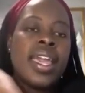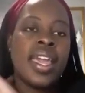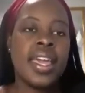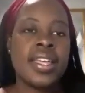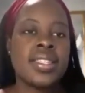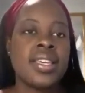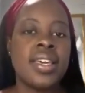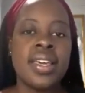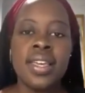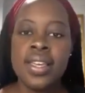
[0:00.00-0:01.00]
And
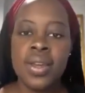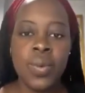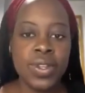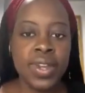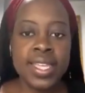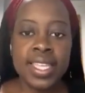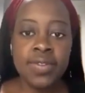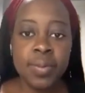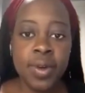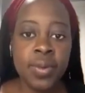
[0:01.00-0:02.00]
when you guys
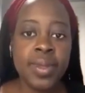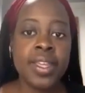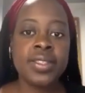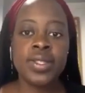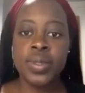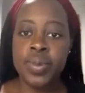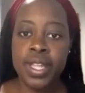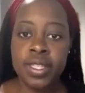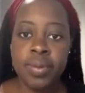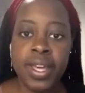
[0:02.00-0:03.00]
have a moment, just pull
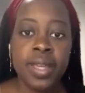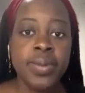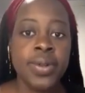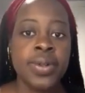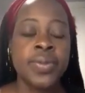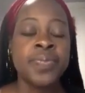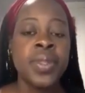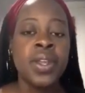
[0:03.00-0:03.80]
out the Bible,